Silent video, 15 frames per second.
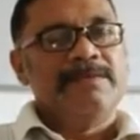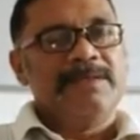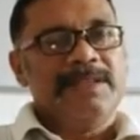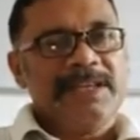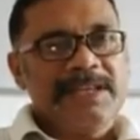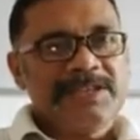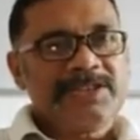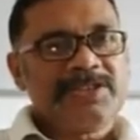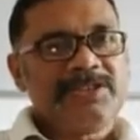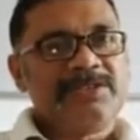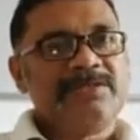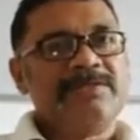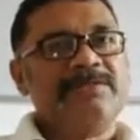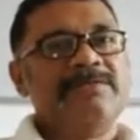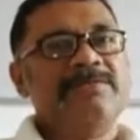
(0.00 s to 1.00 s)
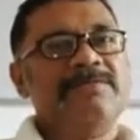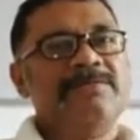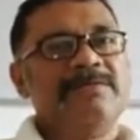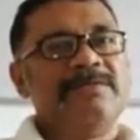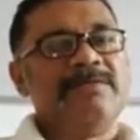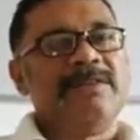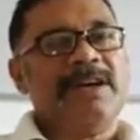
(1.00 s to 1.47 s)
this
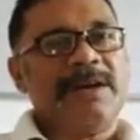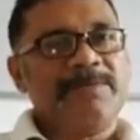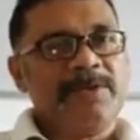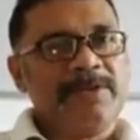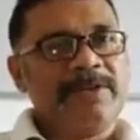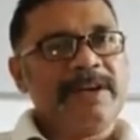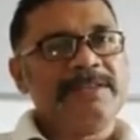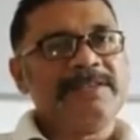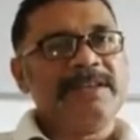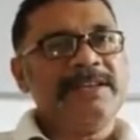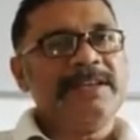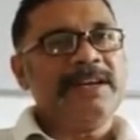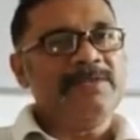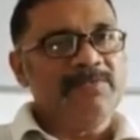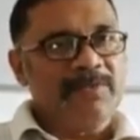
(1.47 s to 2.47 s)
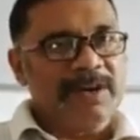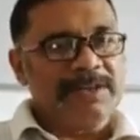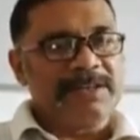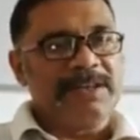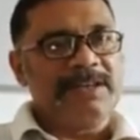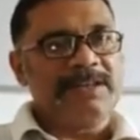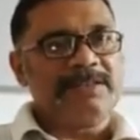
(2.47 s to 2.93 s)
carbon dioxide and
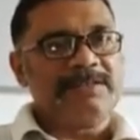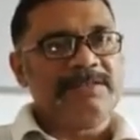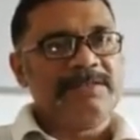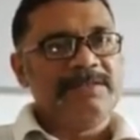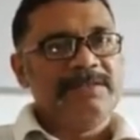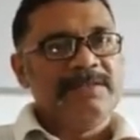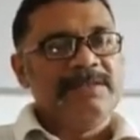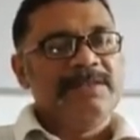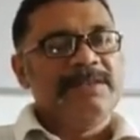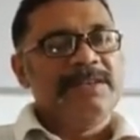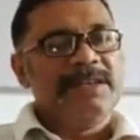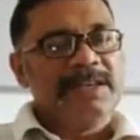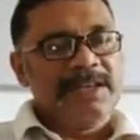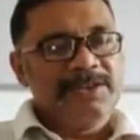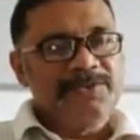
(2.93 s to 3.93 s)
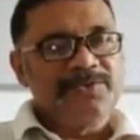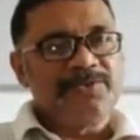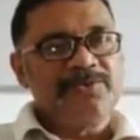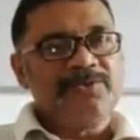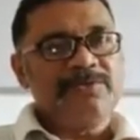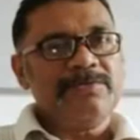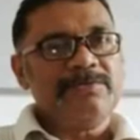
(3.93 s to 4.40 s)
water
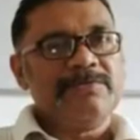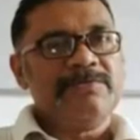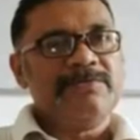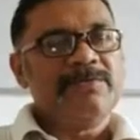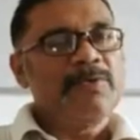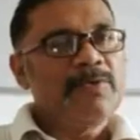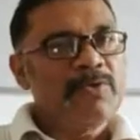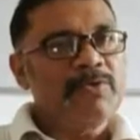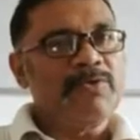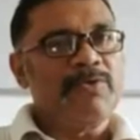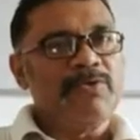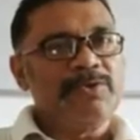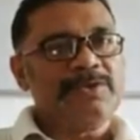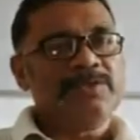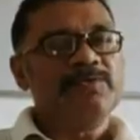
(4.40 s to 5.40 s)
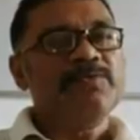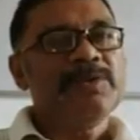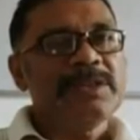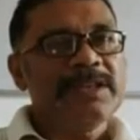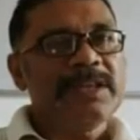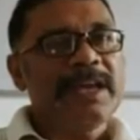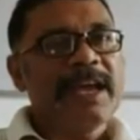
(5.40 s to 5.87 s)
into glucose
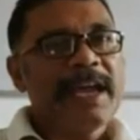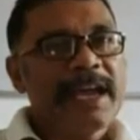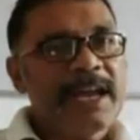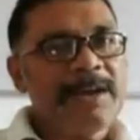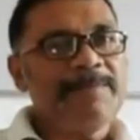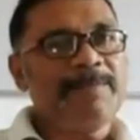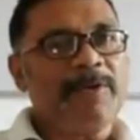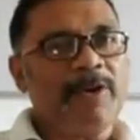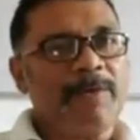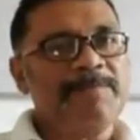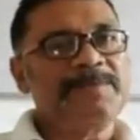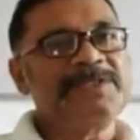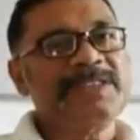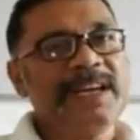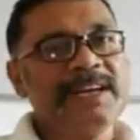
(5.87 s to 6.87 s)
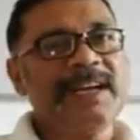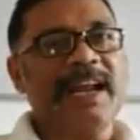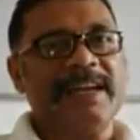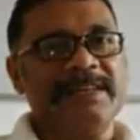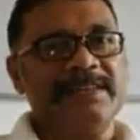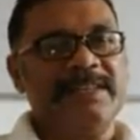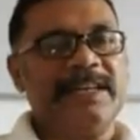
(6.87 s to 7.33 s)
with the help of
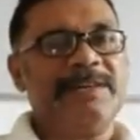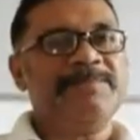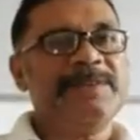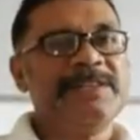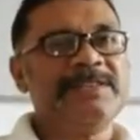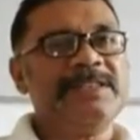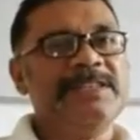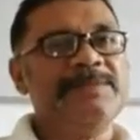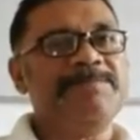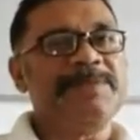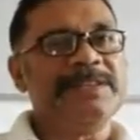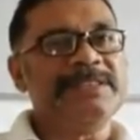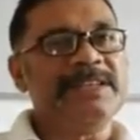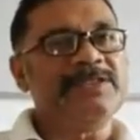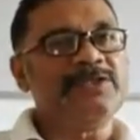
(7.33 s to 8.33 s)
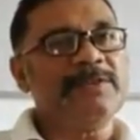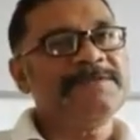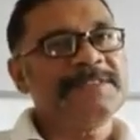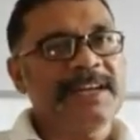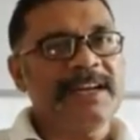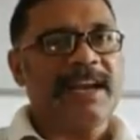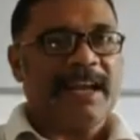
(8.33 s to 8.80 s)
sunlight. That means in presence
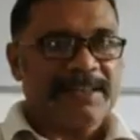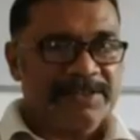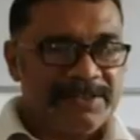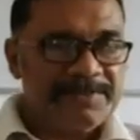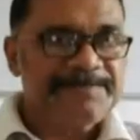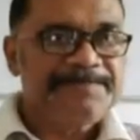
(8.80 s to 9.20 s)
of sunlight.